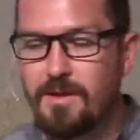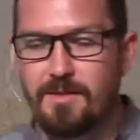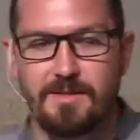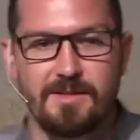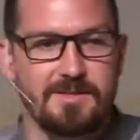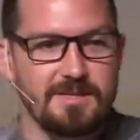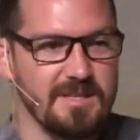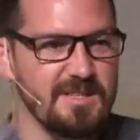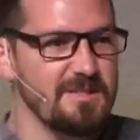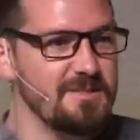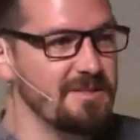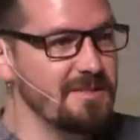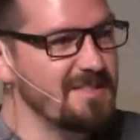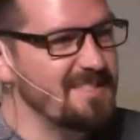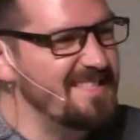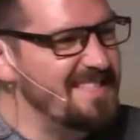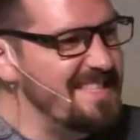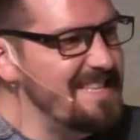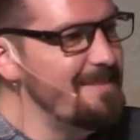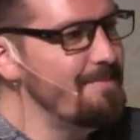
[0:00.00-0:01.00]
this
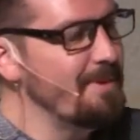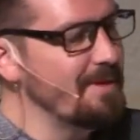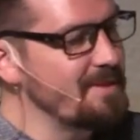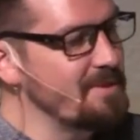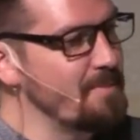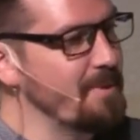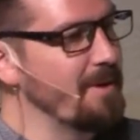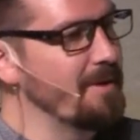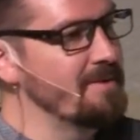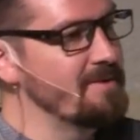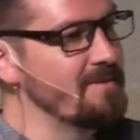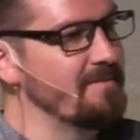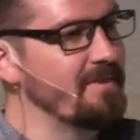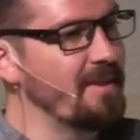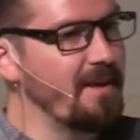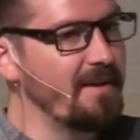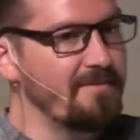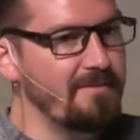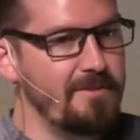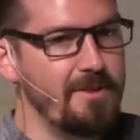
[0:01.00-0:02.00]
deep experience of
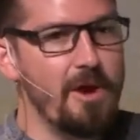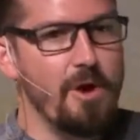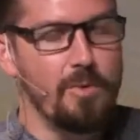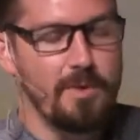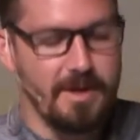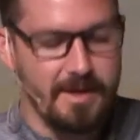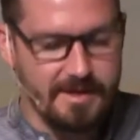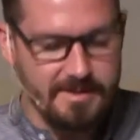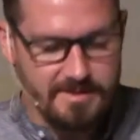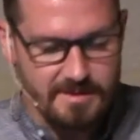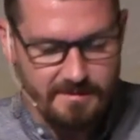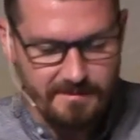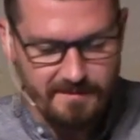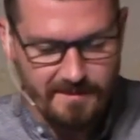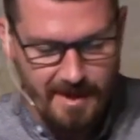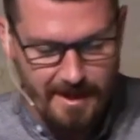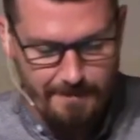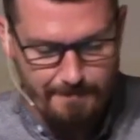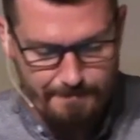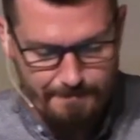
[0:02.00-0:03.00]
life, knowing is the
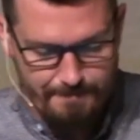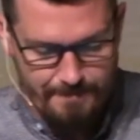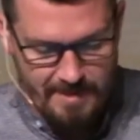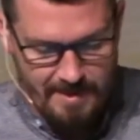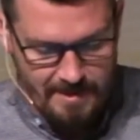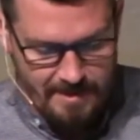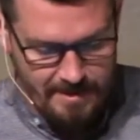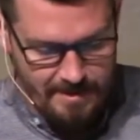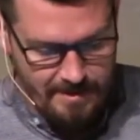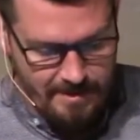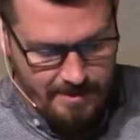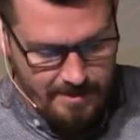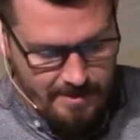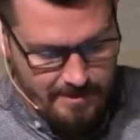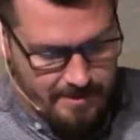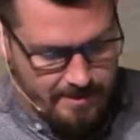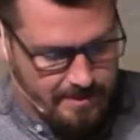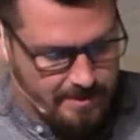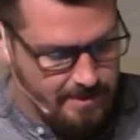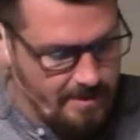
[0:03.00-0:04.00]
flame.
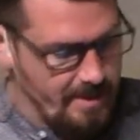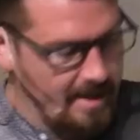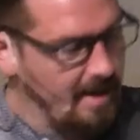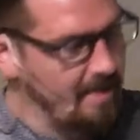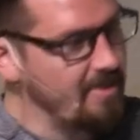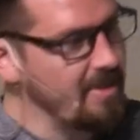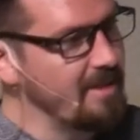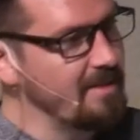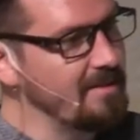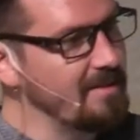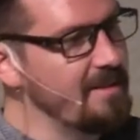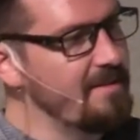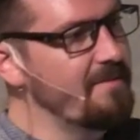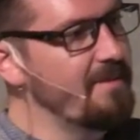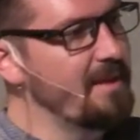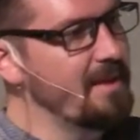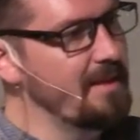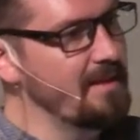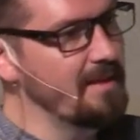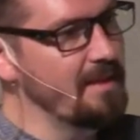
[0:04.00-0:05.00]
And I think
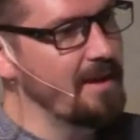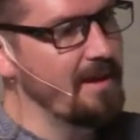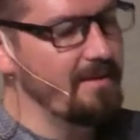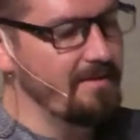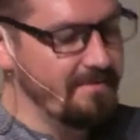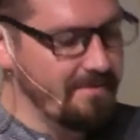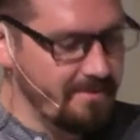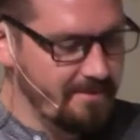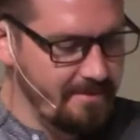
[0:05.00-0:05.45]
living in love